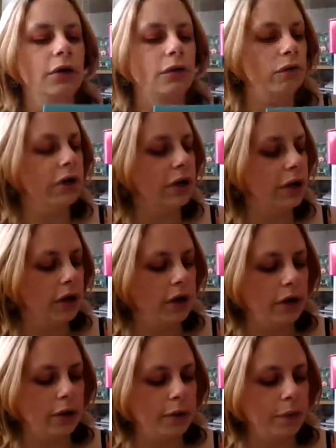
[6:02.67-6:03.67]
reading
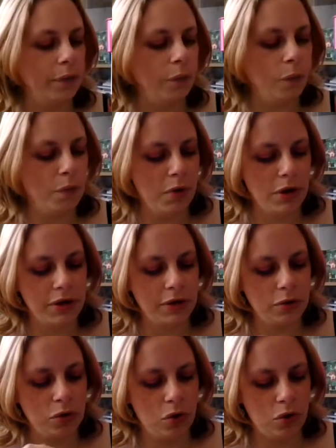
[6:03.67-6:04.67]
her might
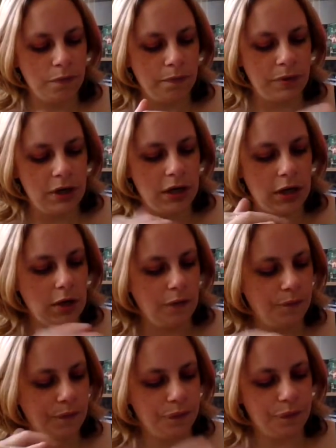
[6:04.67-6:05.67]
not be
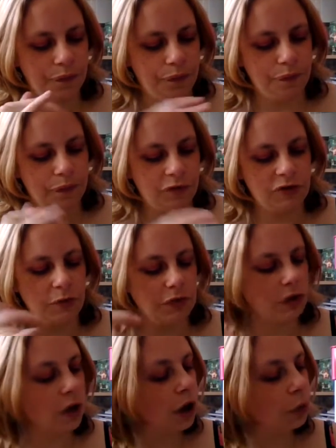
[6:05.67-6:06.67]
something
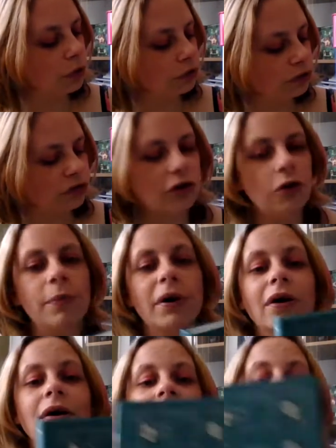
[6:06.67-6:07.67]
that I want to do, but
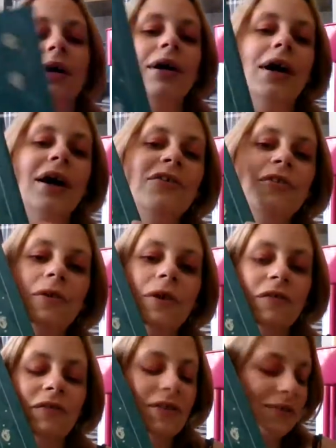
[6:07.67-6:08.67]
I do
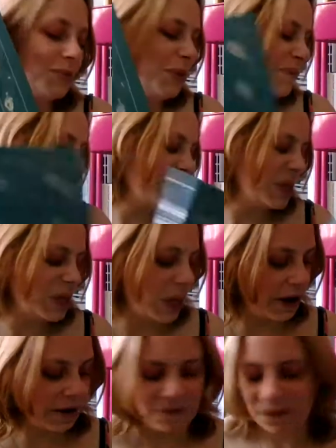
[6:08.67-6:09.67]
love this one. So,
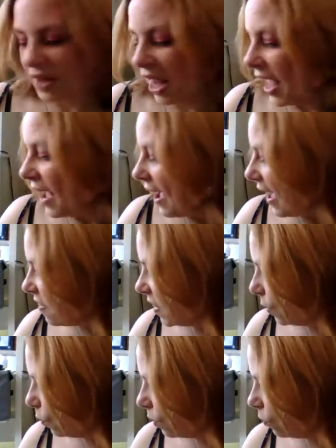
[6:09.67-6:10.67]
and
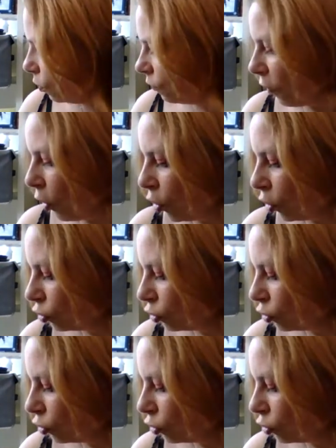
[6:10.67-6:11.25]
then we move on